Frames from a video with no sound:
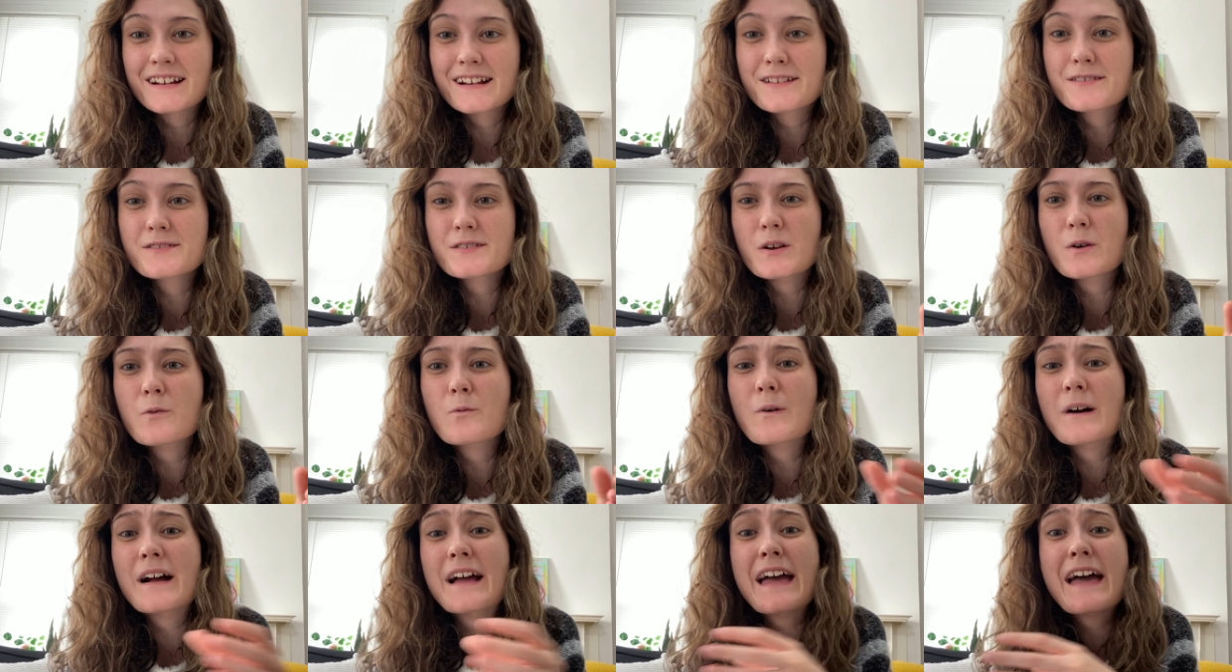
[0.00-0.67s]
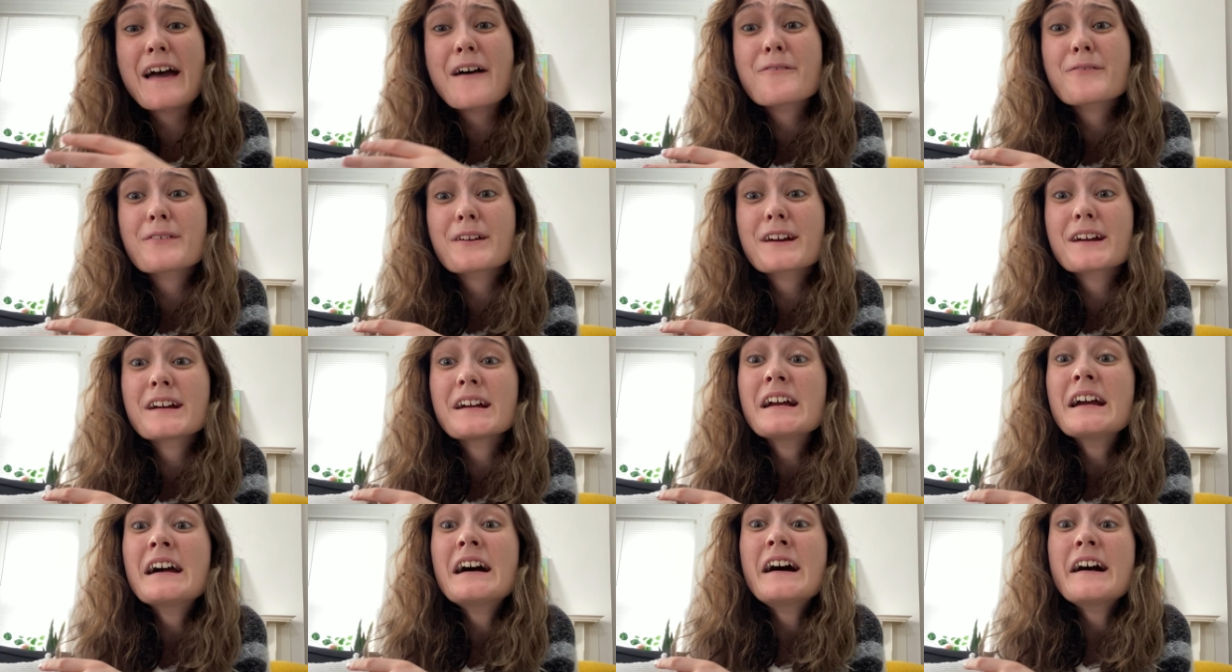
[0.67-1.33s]
And so,
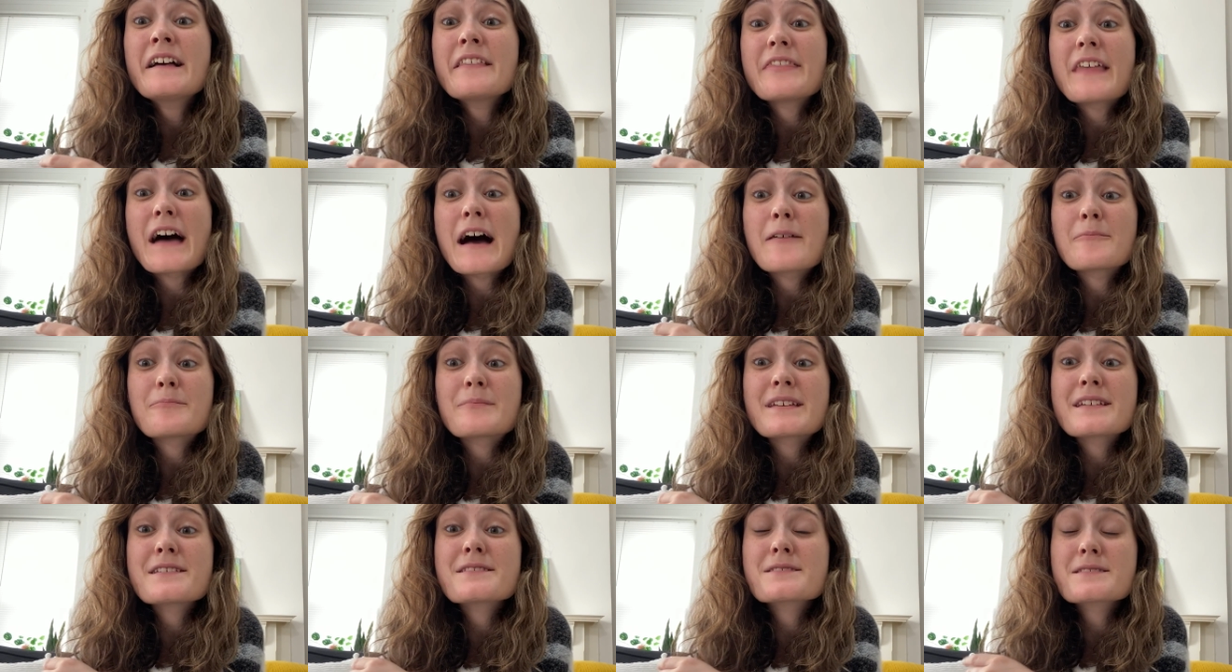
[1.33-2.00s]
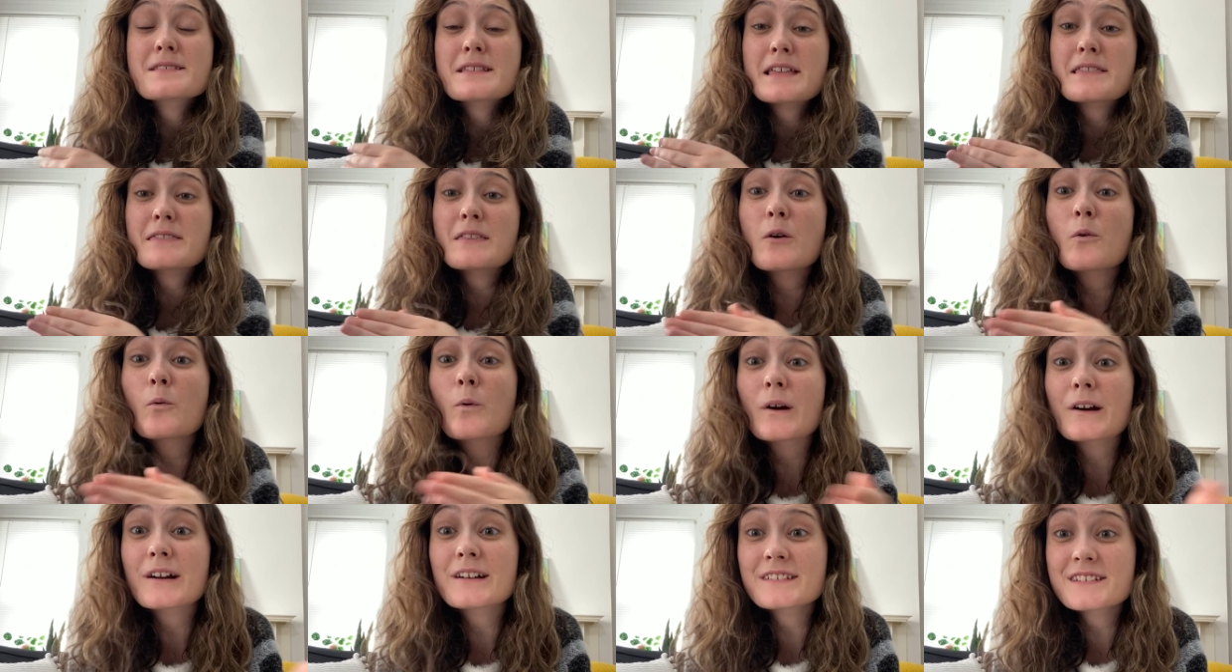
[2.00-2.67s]
whatever that means that the
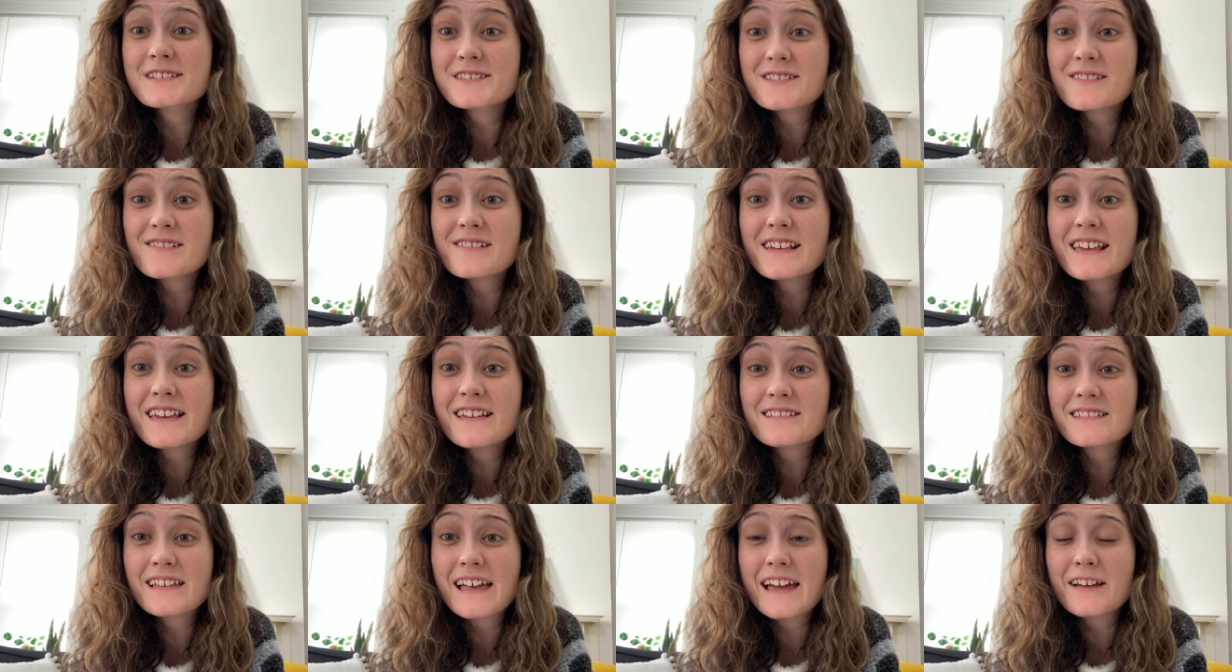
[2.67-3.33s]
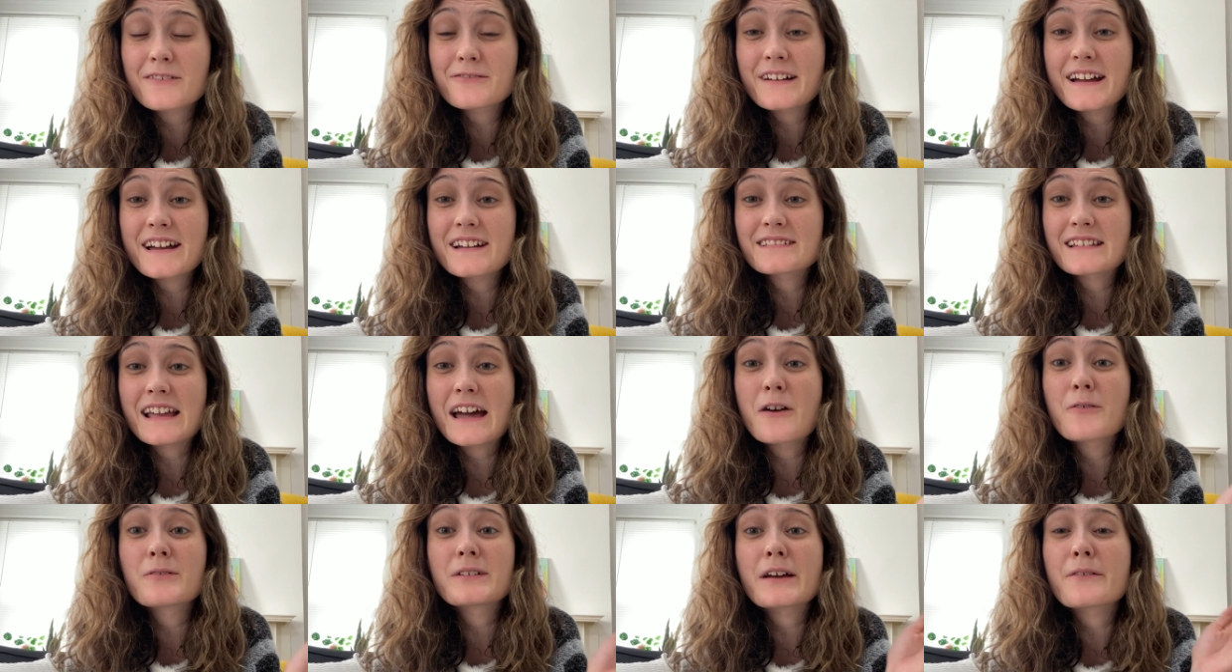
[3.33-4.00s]
world is looking like right
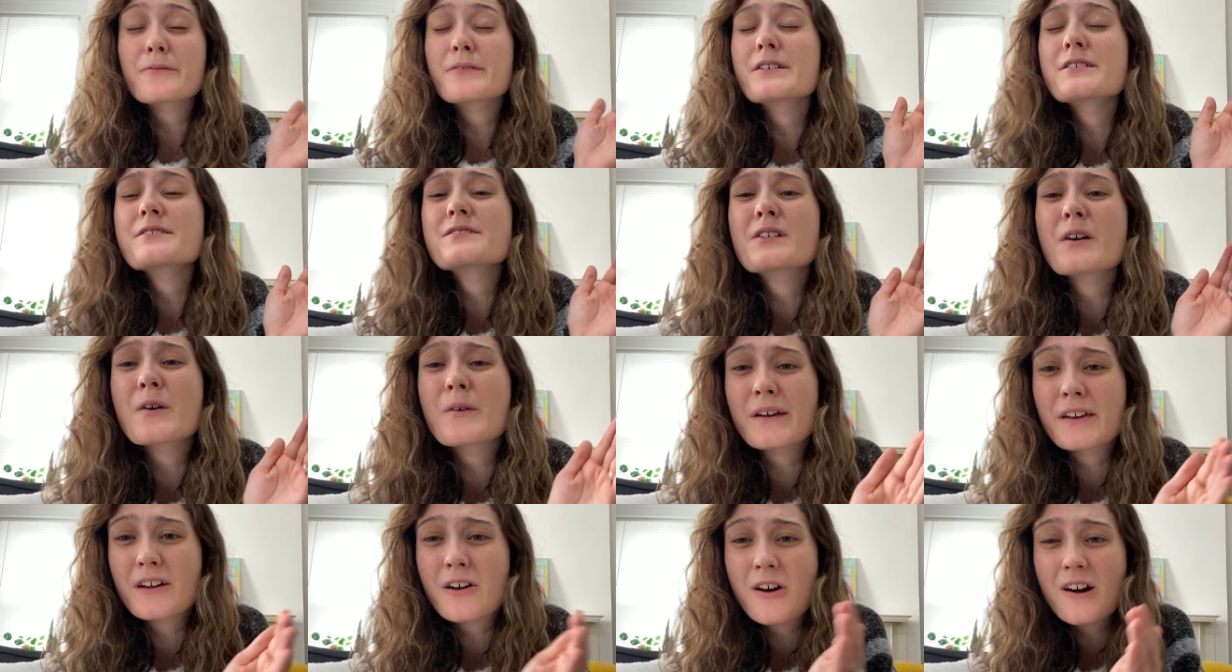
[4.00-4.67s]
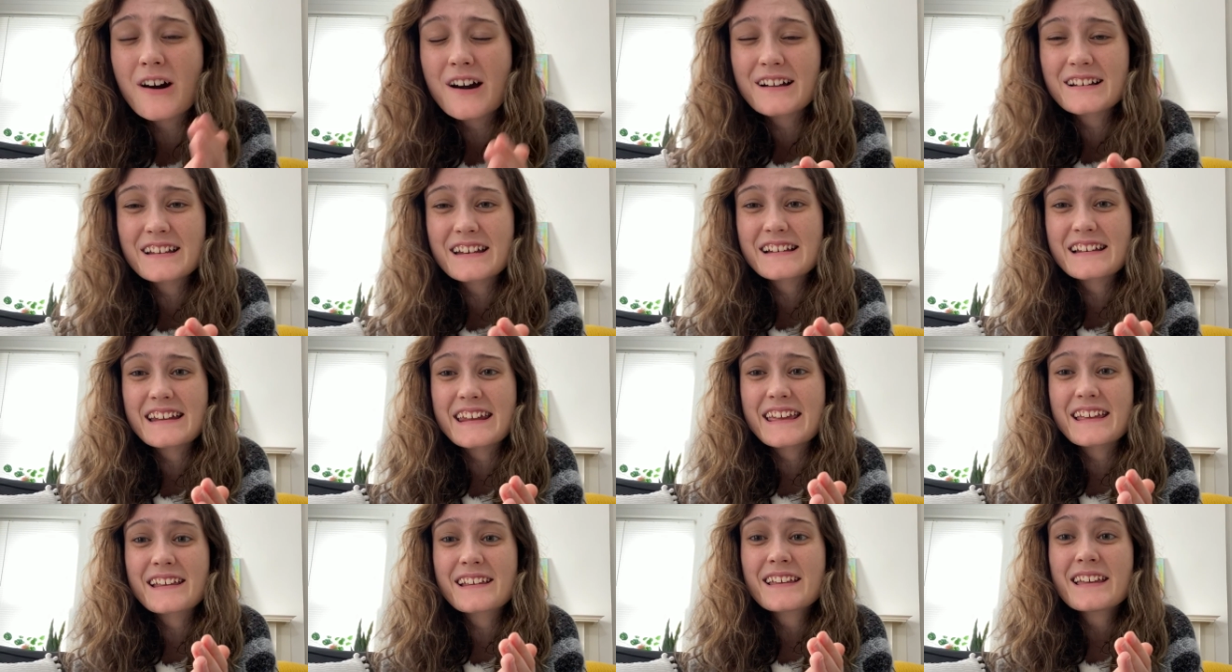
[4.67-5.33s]
now, whatever is going on in
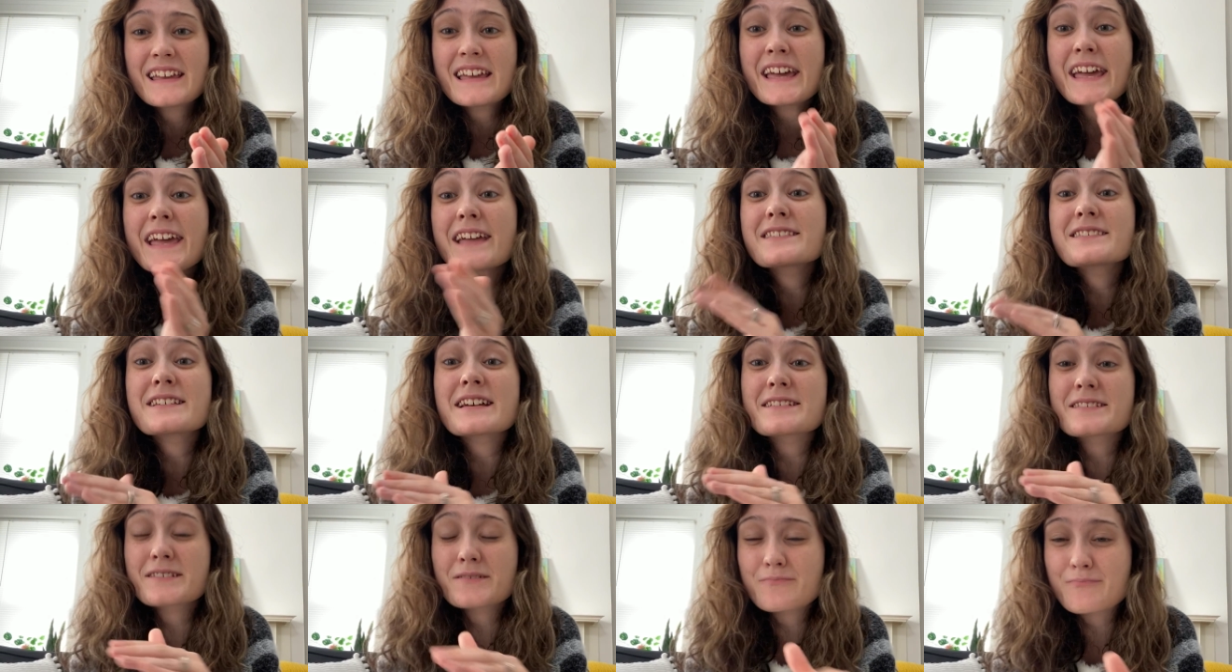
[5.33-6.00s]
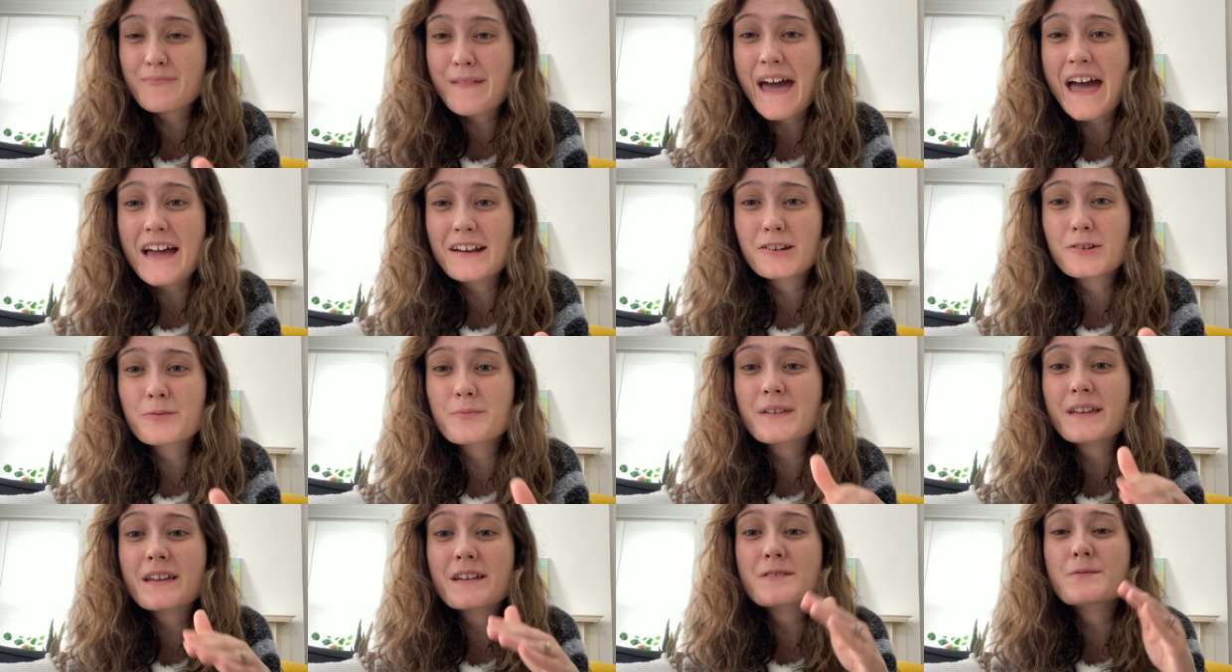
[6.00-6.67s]
it, it doesn't
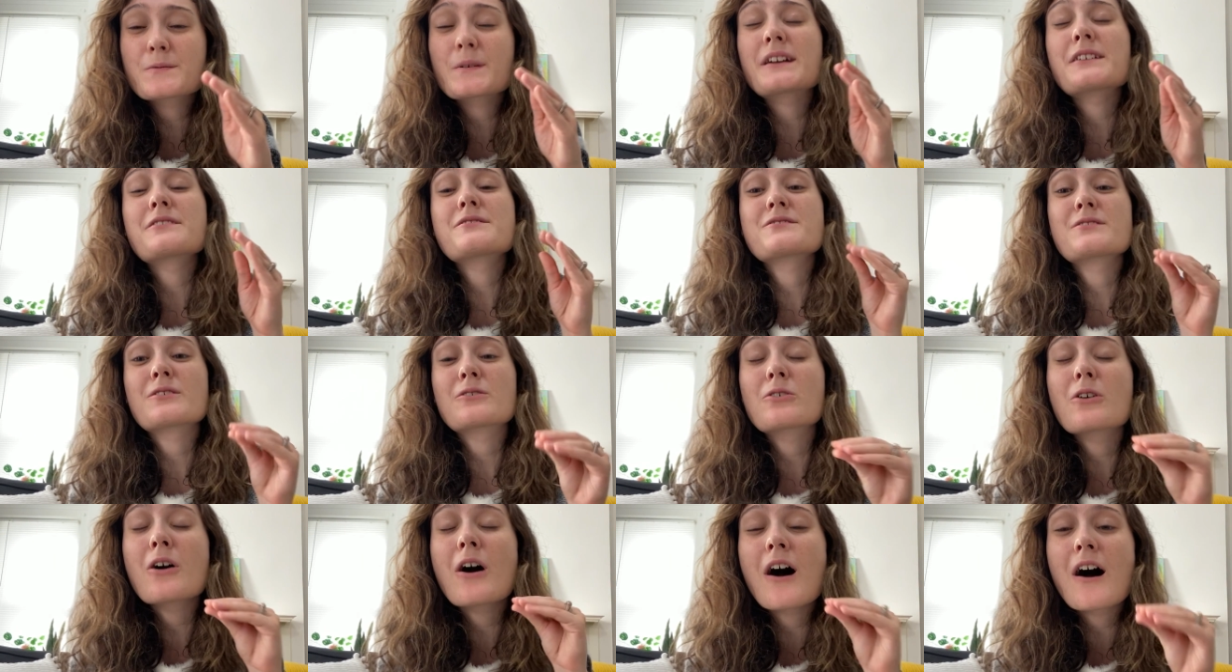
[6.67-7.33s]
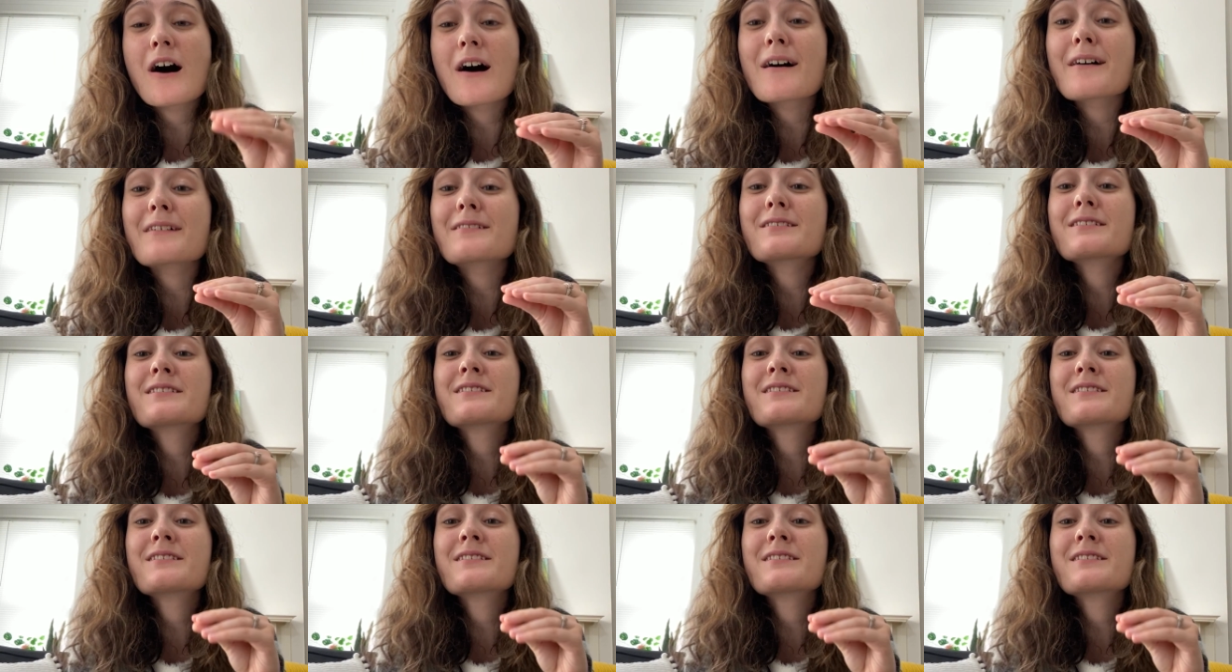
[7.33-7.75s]
matter because we are still called